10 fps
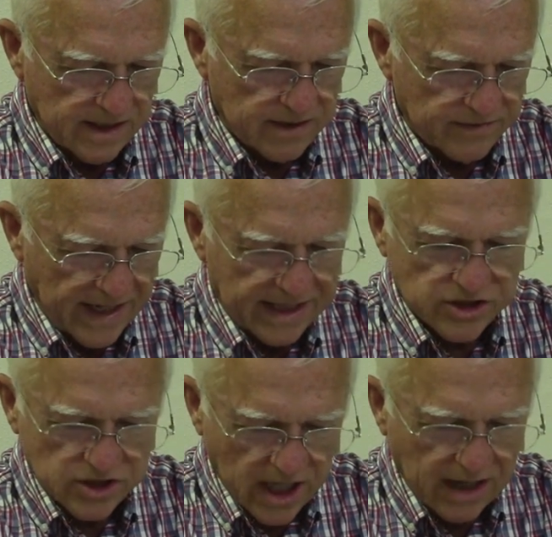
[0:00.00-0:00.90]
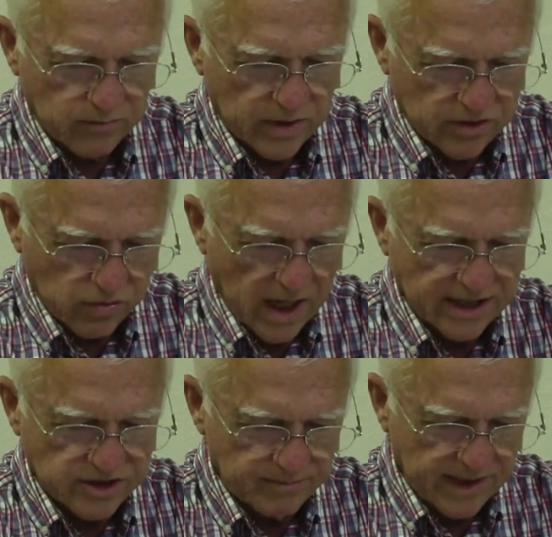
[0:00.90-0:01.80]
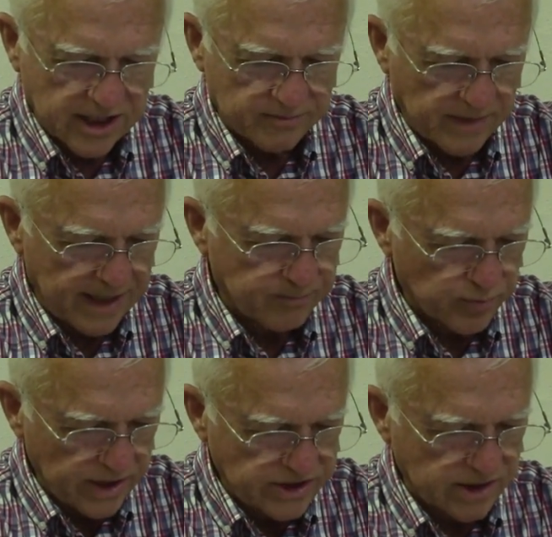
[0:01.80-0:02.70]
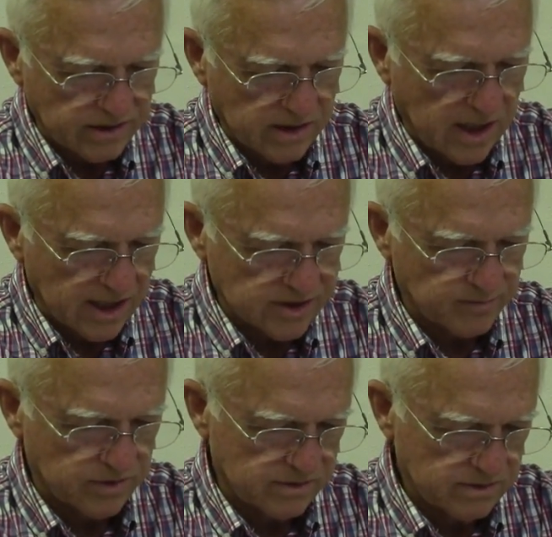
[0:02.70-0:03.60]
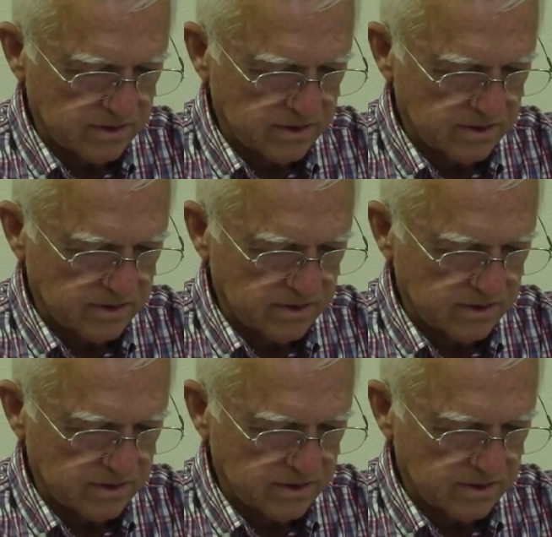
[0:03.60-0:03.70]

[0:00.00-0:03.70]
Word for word: That is not what Christ meant by preaching the gospel.